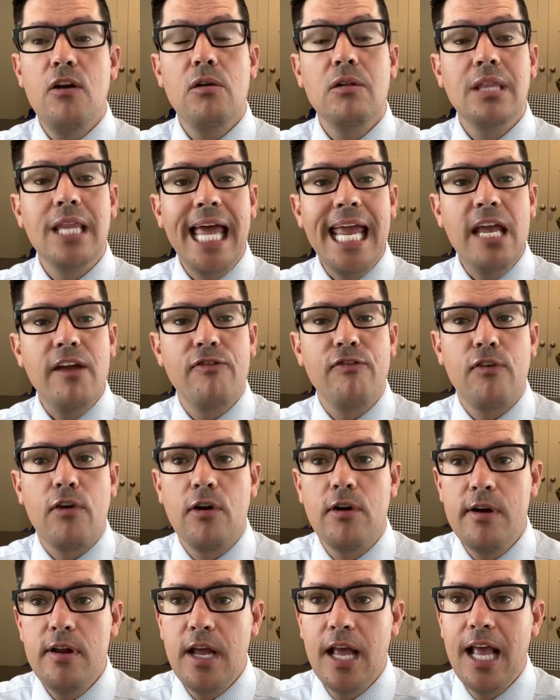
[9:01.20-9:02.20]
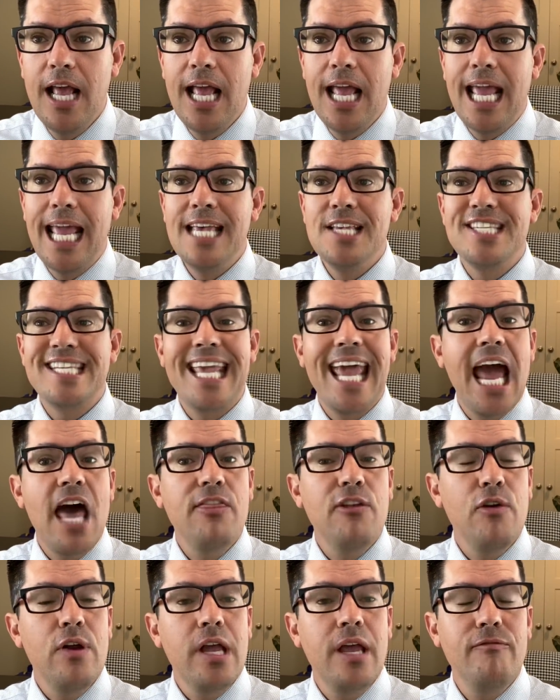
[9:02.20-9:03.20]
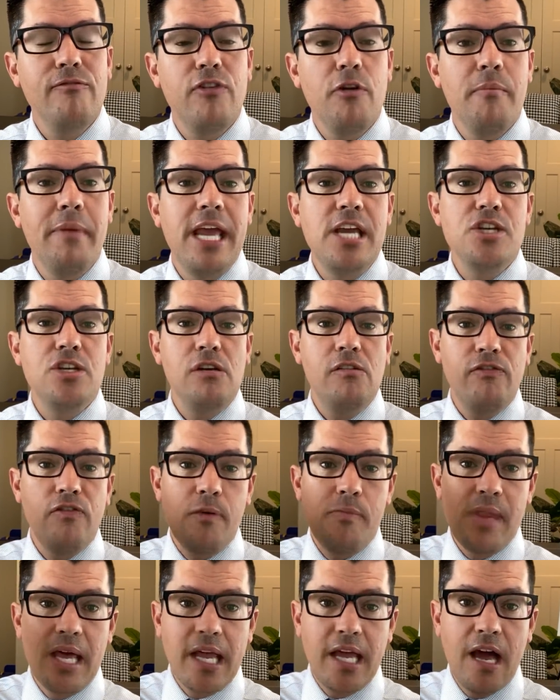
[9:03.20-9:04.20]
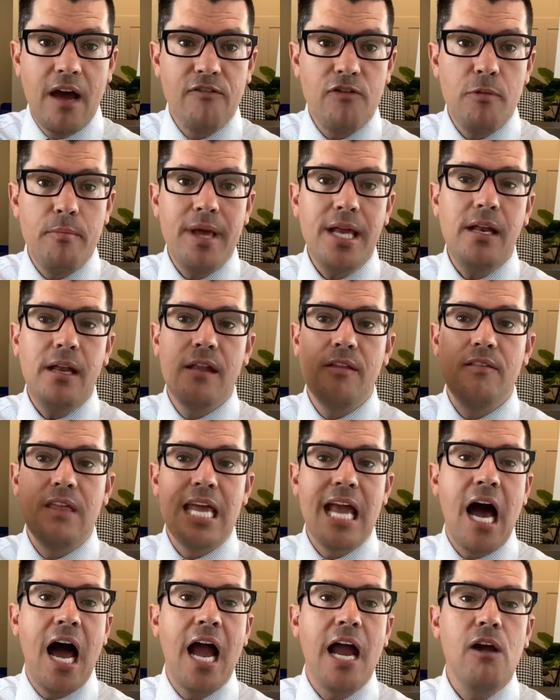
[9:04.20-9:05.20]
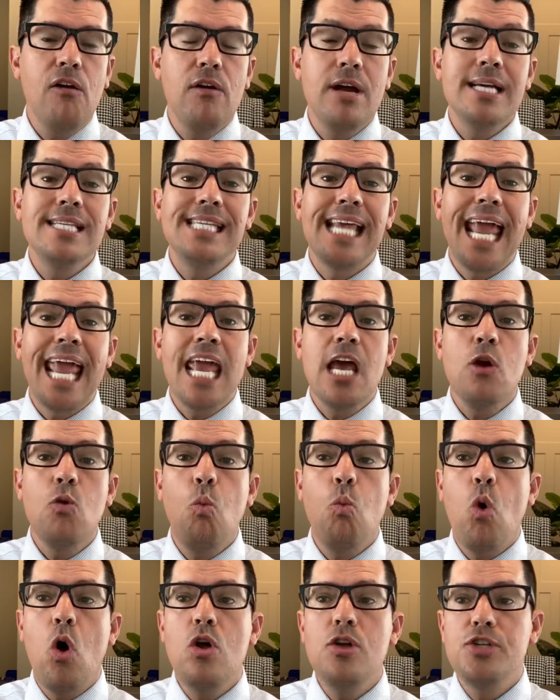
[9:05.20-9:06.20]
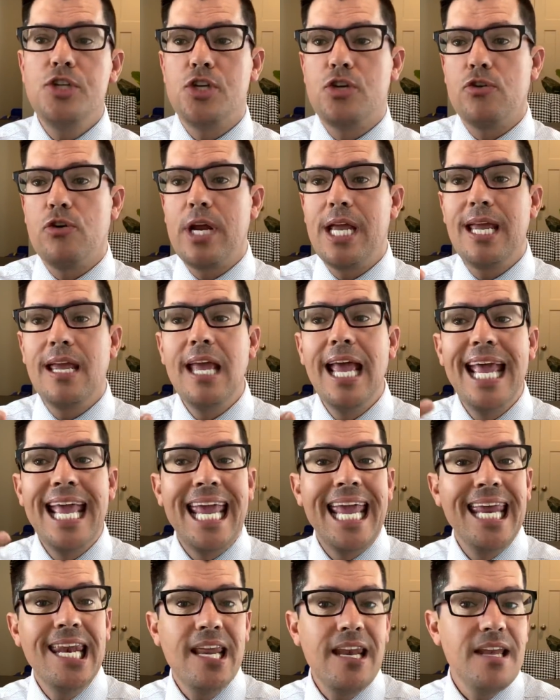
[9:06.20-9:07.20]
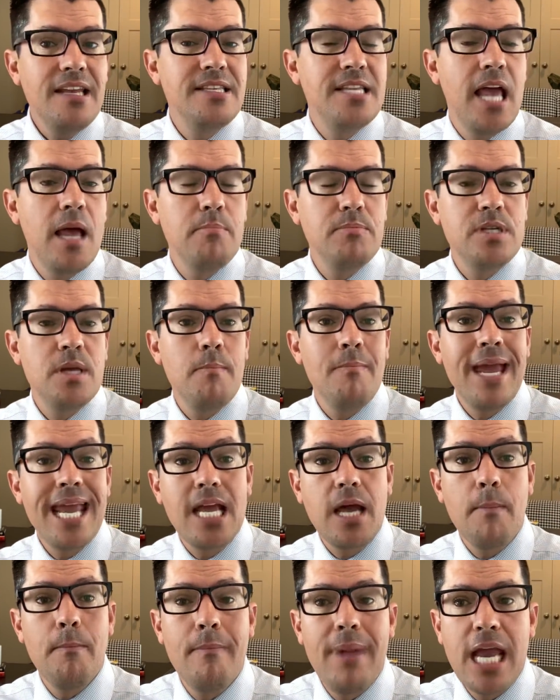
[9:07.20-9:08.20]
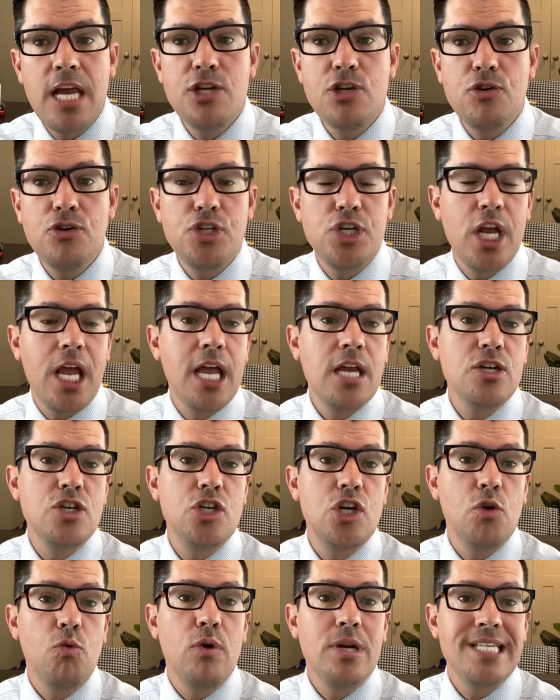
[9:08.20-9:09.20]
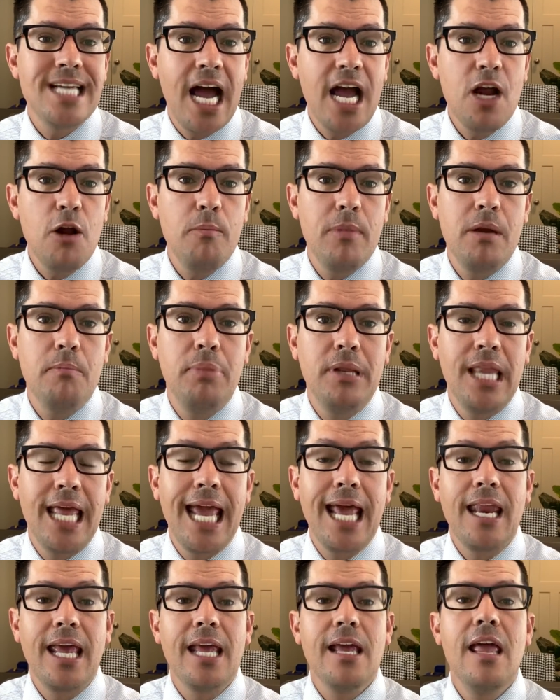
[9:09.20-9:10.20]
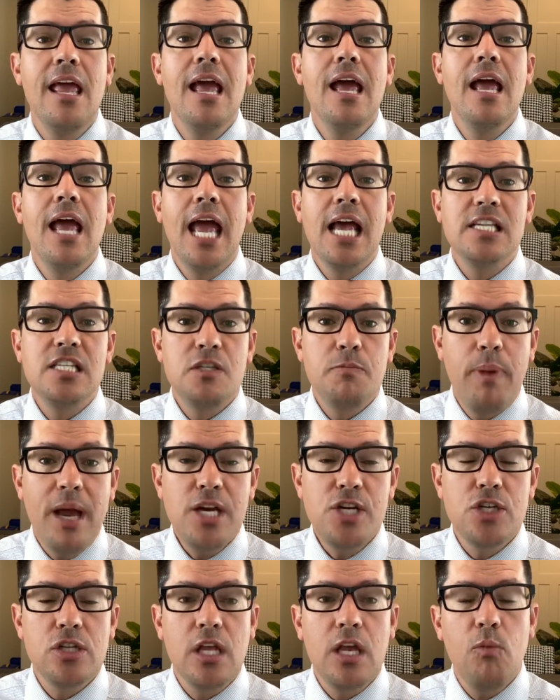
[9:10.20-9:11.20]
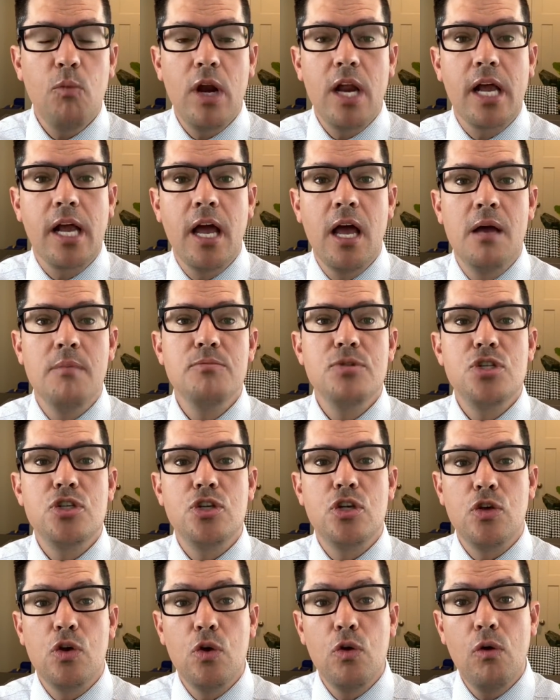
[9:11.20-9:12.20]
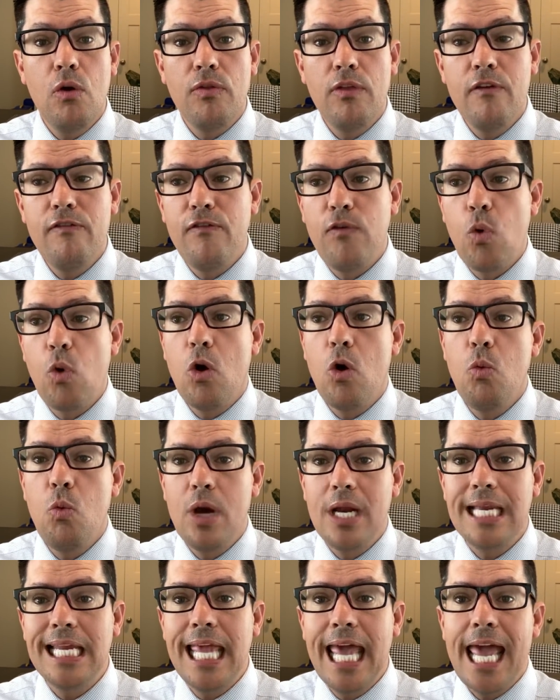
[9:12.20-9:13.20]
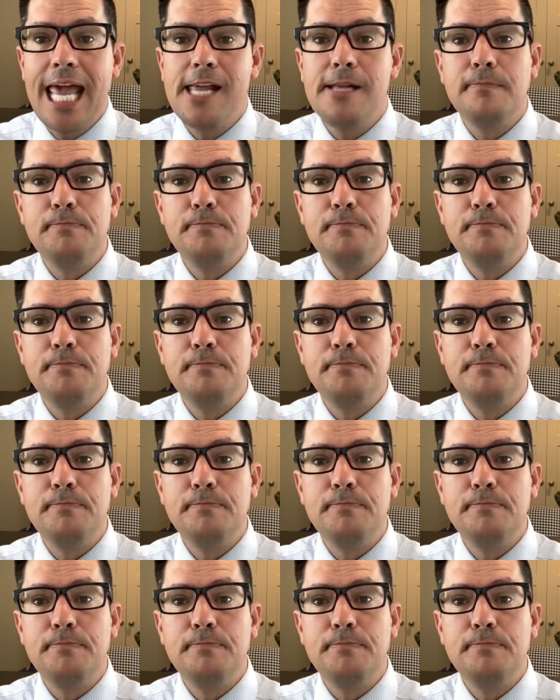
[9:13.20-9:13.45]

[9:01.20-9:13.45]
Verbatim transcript: Lankford is gathering information from the government, the I R S, and Wall Street in an attempt to make a major change to retirement planning, especially when it comes to the four oh one K.